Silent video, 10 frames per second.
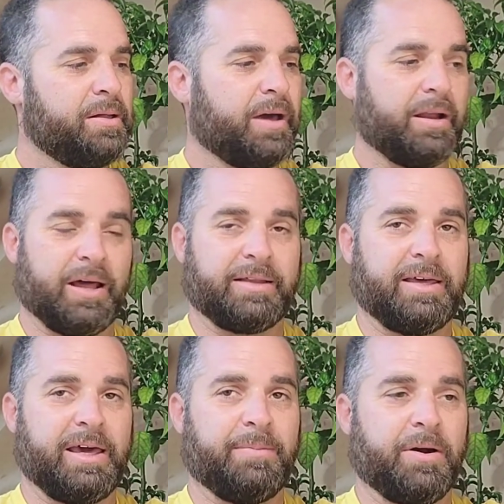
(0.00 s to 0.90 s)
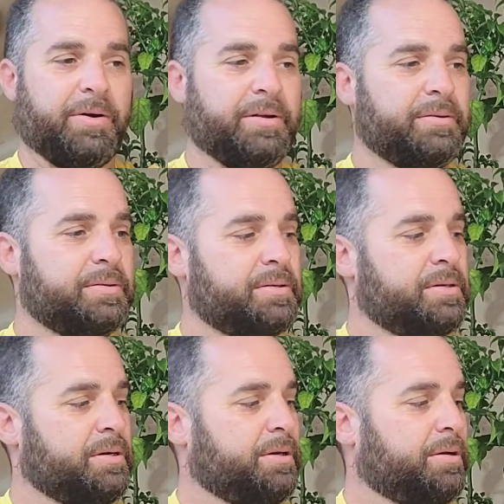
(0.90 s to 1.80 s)
I'd like to keep going.
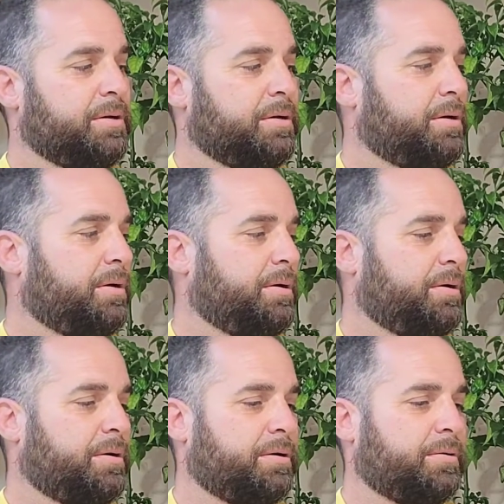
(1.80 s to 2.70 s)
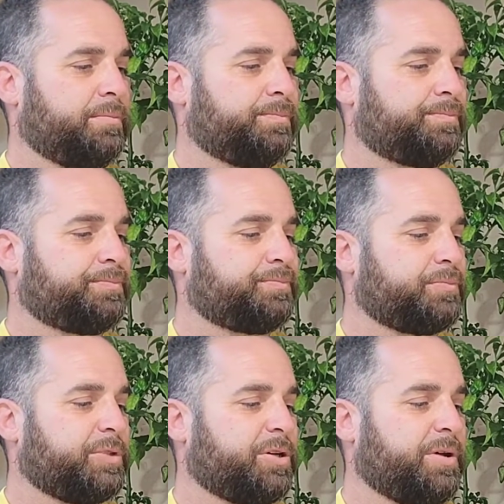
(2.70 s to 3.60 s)

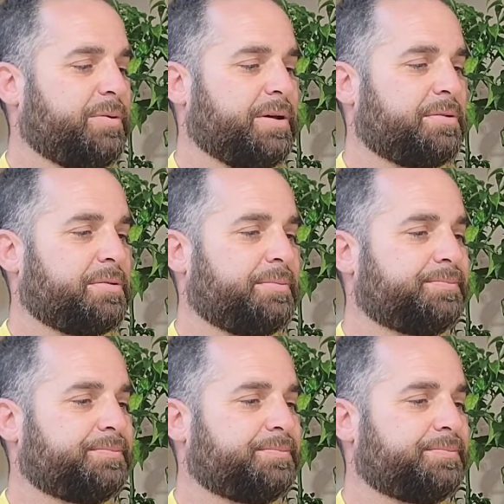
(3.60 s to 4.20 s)
So anyways,